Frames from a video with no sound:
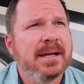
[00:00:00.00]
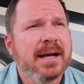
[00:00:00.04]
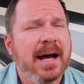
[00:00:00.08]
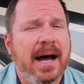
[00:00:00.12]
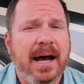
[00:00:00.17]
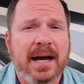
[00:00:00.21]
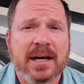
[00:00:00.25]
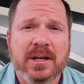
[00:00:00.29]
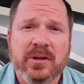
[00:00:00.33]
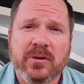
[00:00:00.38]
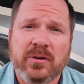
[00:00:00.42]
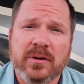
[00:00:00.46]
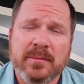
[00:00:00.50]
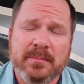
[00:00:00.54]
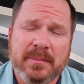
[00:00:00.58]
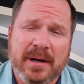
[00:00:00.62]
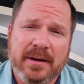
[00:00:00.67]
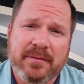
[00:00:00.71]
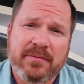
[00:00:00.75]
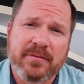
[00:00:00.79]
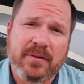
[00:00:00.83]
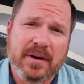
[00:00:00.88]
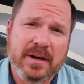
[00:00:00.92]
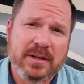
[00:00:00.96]
I knew what
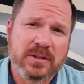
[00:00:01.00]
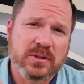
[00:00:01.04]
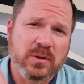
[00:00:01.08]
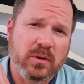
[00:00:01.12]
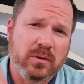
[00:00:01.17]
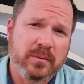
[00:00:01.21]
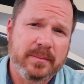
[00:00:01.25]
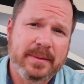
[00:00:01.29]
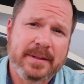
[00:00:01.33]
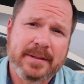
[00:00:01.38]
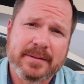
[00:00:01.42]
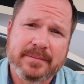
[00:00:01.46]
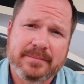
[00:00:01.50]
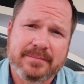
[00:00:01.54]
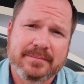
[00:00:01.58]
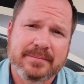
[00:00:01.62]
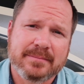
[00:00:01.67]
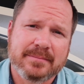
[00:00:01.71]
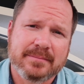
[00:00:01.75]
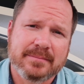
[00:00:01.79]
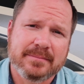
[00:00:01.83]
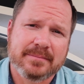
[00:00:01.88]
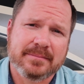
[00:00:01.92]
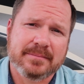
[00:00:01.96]
my friend told me,
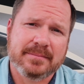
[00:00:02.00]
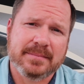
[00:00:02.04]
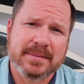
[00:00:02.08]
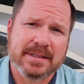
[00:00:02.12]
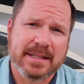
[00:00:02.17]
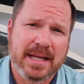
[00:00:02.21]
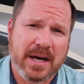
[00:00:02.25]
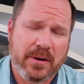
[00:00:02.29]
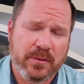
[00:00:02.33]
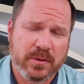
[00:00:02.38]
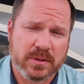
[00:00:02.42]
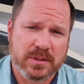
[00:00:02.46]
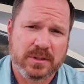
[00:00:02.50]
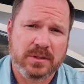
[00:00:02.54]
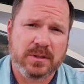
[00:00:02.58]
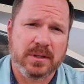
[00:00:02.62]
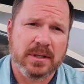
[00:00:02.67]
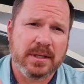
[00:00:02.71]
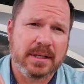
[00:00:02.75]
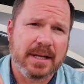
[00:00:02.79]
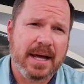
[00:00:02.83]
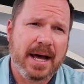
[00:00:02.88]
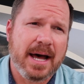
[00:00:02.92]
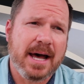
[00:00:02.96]
and that was to
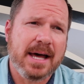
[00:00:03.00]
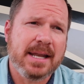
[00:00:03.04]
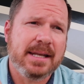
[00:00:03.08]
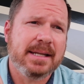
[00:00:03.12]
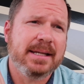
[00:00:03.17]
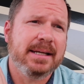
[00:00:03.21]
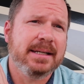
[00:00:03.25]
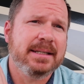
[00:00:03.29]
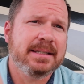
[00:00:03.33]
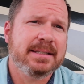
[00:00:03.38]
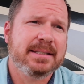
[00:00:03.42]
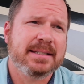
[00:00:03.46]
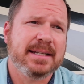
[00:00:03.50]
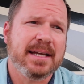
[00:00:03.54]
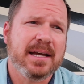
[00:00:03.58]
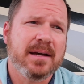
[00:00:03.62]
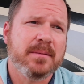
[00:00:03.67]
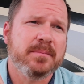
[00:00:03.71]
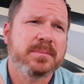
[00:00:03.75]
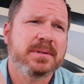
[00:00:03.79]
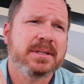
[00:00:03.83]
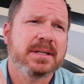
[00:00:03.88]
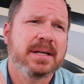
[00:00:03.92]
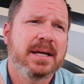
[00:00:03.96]
not
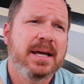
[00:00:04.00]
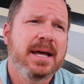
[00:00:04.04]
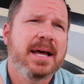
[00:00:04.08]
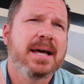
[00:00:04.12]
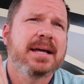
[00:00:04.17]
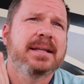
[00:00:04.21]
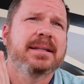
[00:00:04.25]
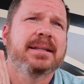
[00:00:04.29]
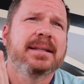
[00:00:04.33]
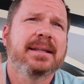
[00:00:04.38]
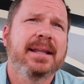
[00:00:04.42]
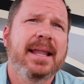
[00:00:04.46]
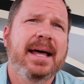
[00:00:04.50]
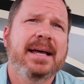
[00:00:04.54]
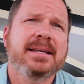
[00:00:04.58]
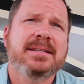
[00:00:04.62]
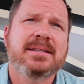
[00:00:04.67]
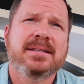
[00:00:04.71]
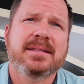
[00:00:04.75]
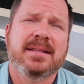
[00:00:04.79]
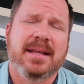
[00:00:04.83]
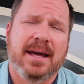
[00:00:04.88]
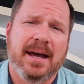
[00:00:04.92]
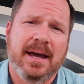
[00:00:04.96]
accept
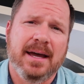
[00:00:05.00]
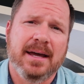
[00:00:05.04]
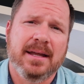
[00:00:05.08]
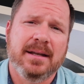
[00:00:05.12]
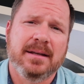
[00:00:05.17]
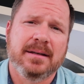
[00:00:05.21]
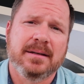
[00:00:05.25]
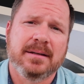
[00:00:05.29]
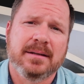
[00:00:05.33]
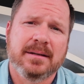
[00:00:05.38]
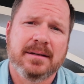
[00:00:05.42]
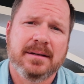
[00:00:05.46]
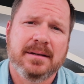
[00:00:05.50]
less than